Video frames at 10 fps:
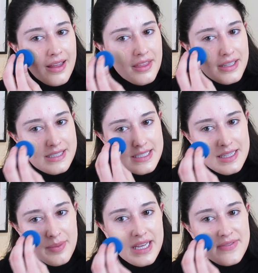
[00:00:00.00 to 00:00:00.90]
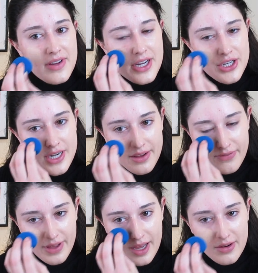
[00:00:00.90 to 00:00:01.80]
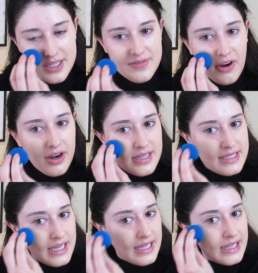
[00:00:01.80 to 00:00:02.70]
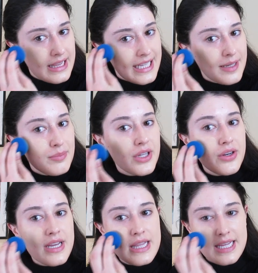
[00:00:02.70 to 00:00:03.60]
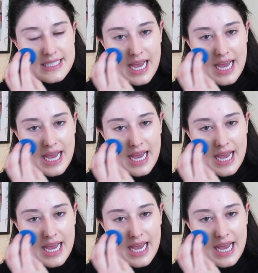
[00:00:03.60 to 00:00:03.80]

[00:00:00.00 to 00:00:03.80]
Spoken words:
this is the best foundation I've found as far as like clean beauty that's